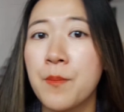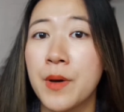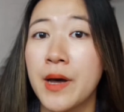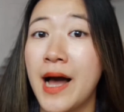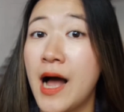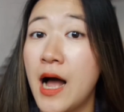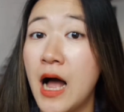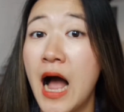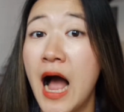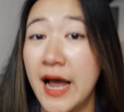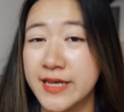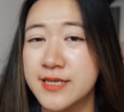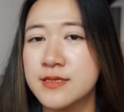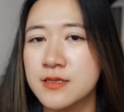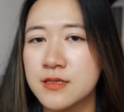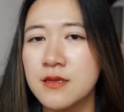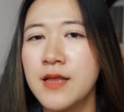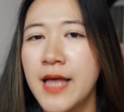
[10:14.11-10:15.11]
but I
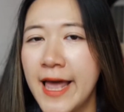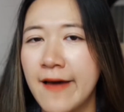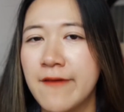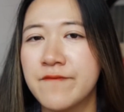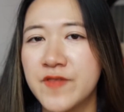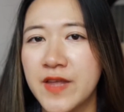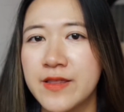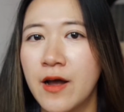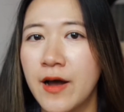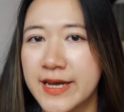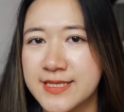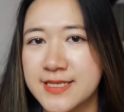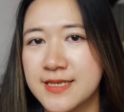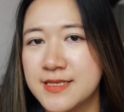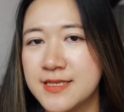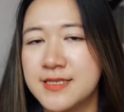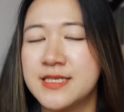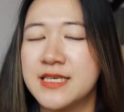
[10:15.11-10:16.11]
still have that
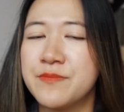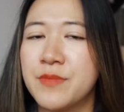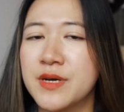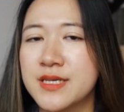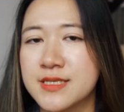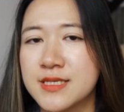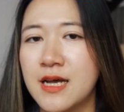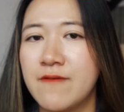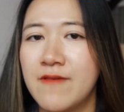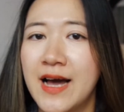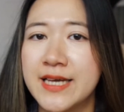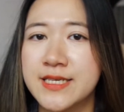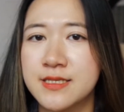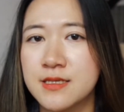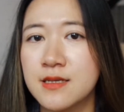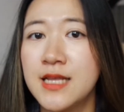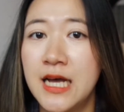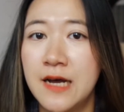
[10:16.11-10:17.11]
identity in myself. I
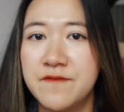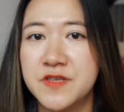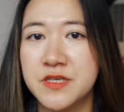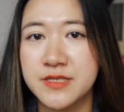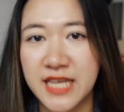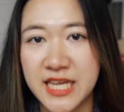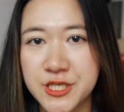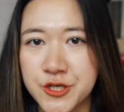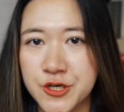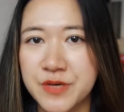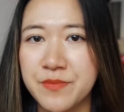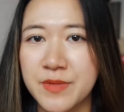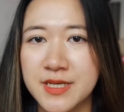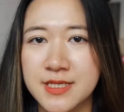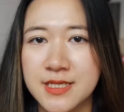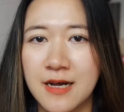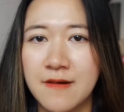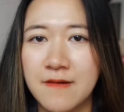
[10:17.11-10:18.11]
still have the nature in
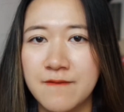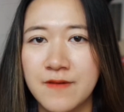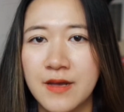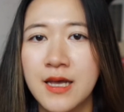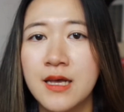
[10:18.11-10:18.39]
myself.